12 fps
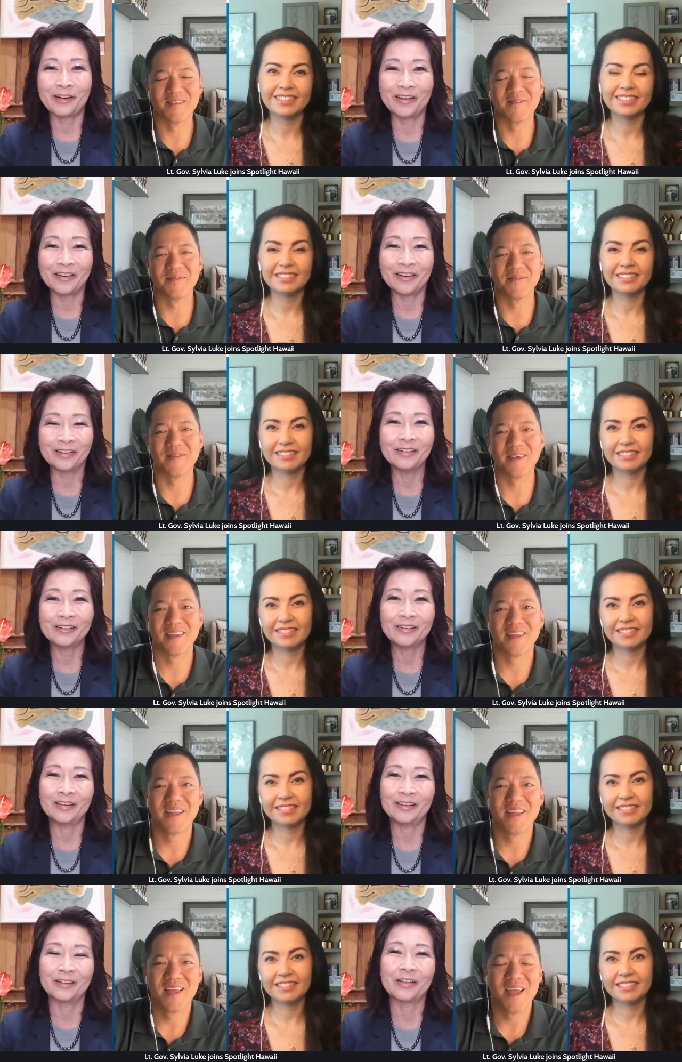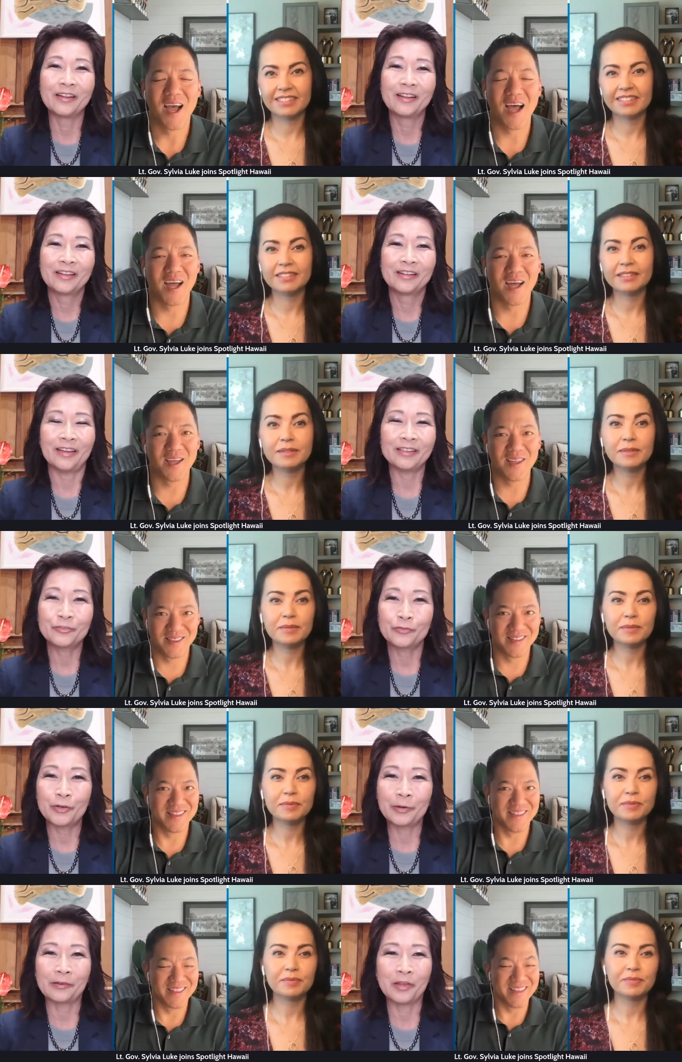Speaker 1: Ryan. Uh, uh, thanks
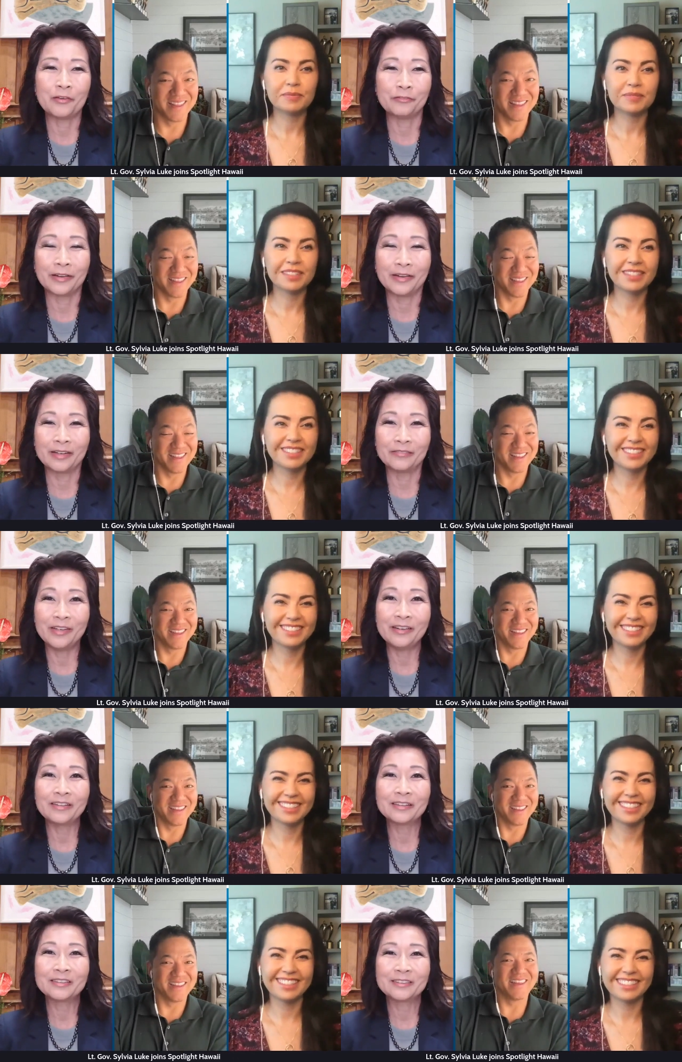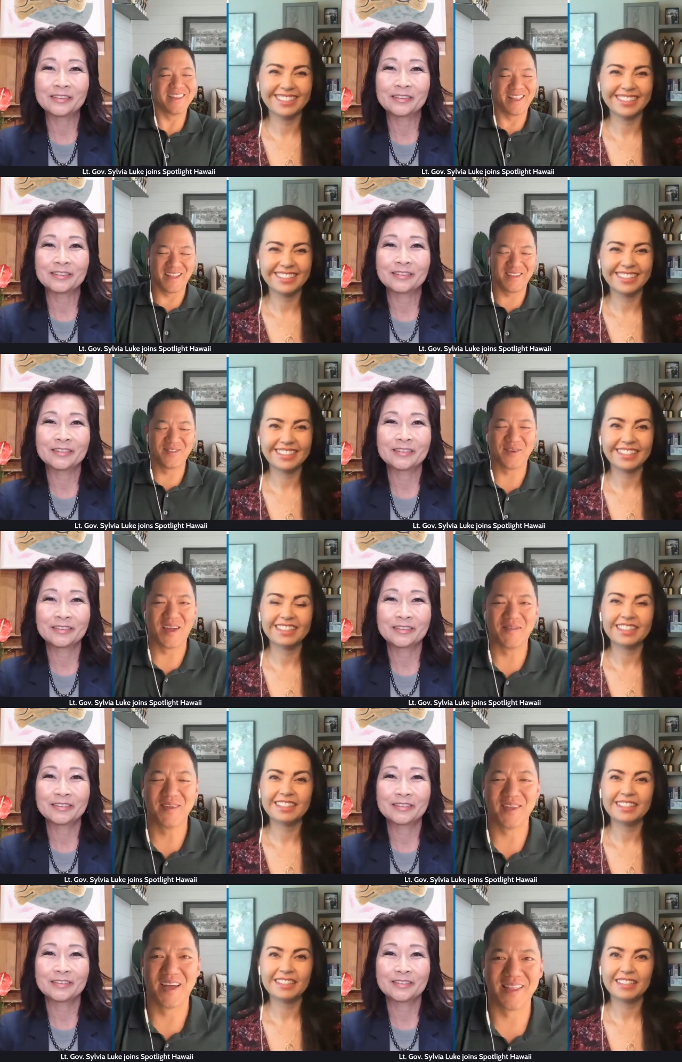for inviting me.
Speaker 2: Thanks for having.
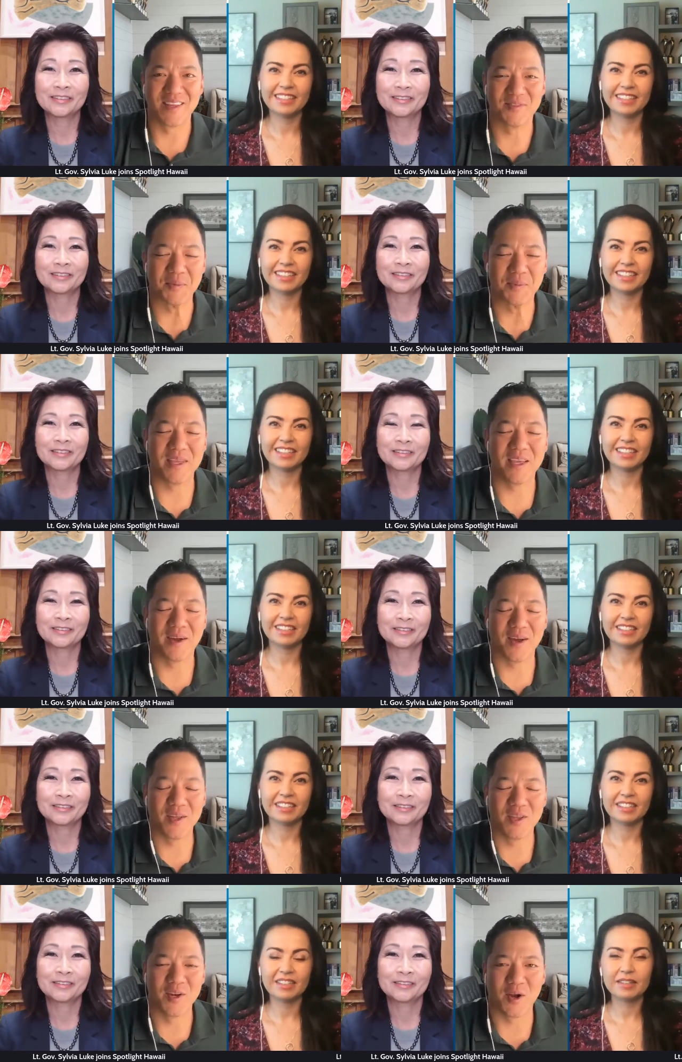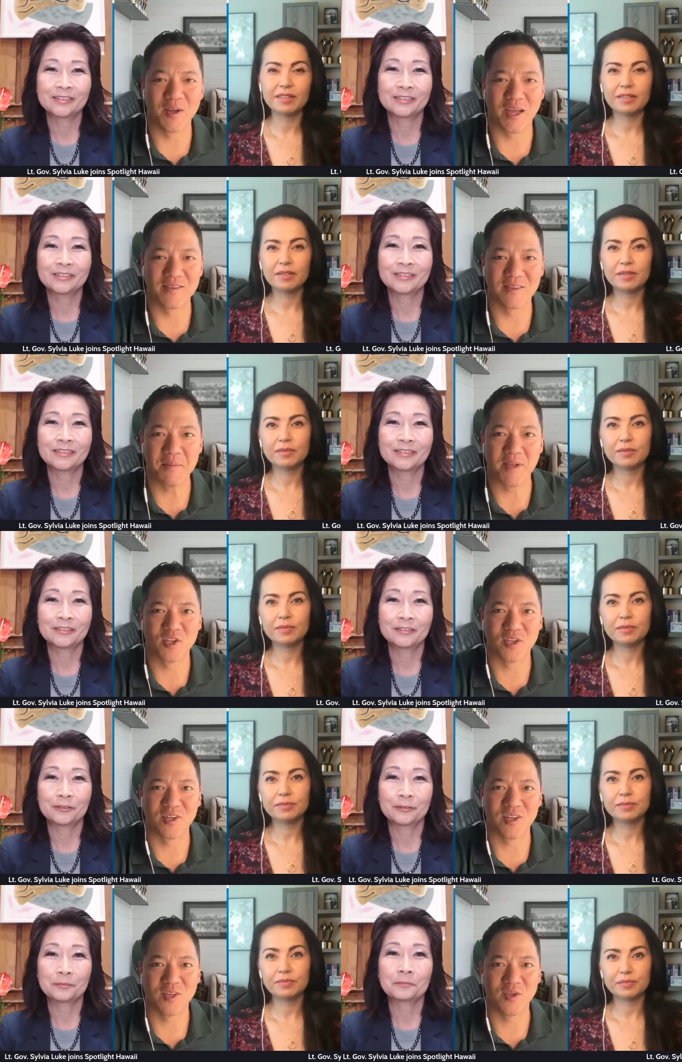Uh, thanks for being here. You know, as I mentioned, uh,
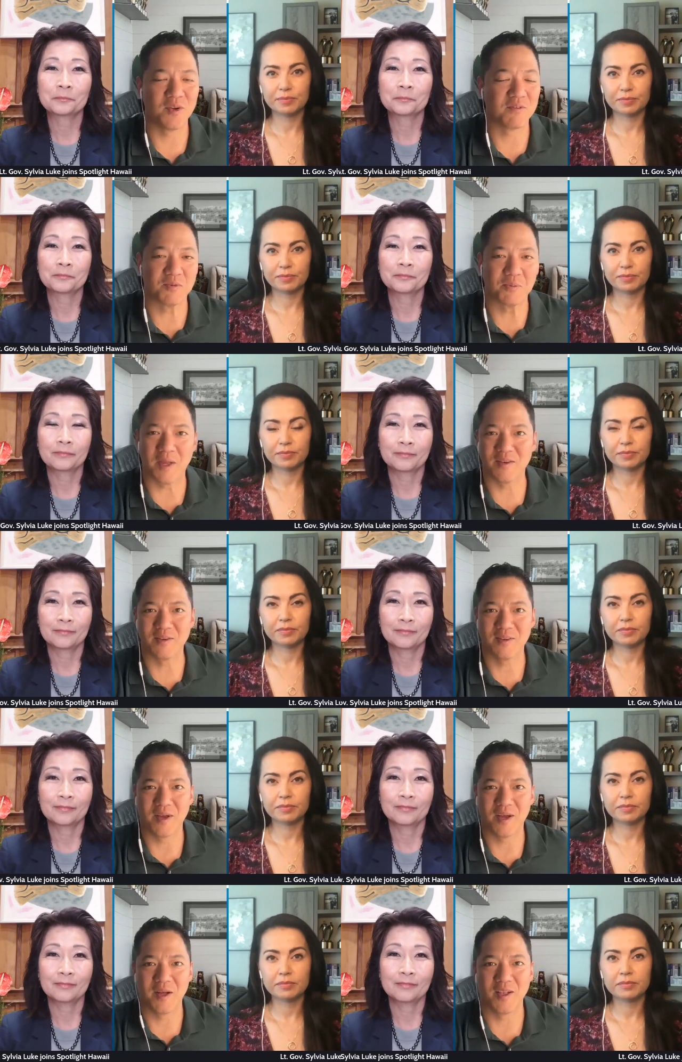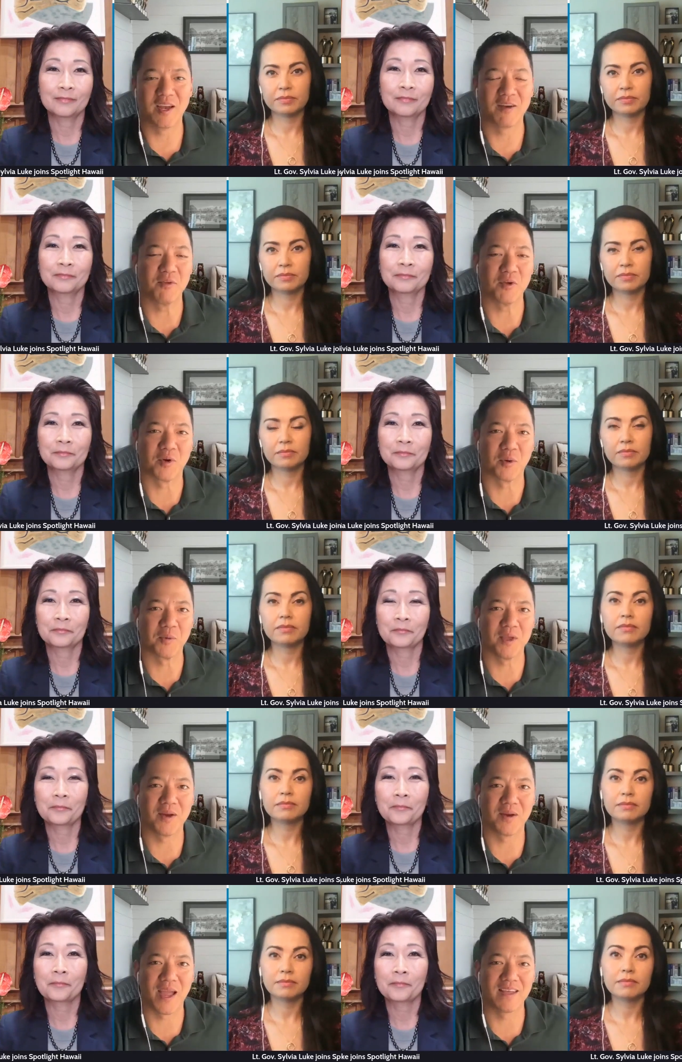you have spent uh, a lot of your career
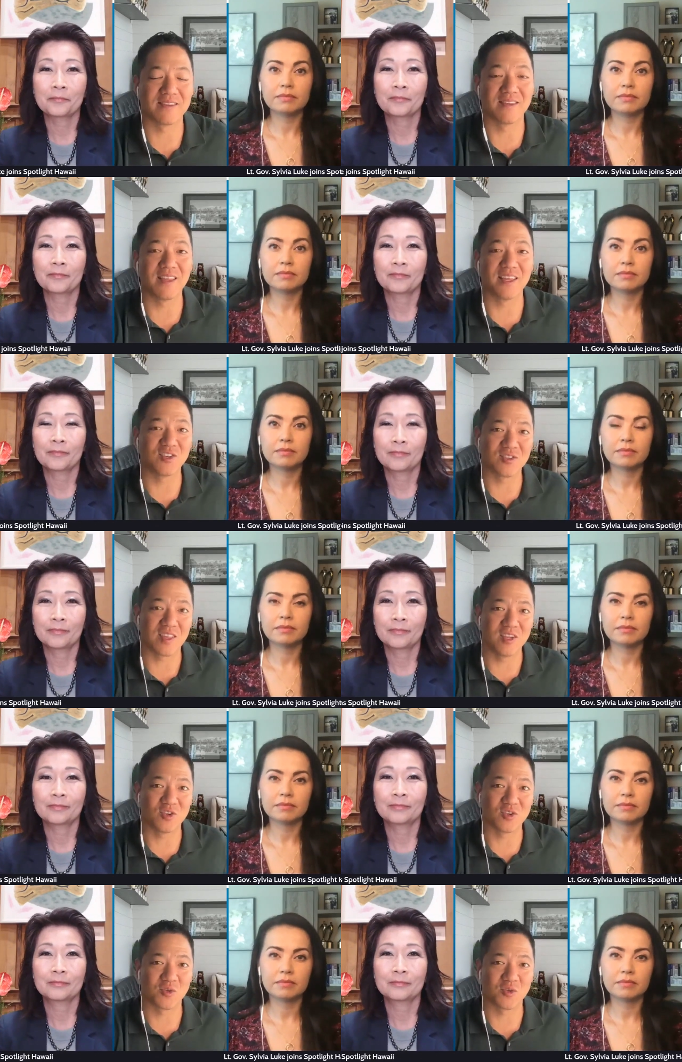as a legislator, so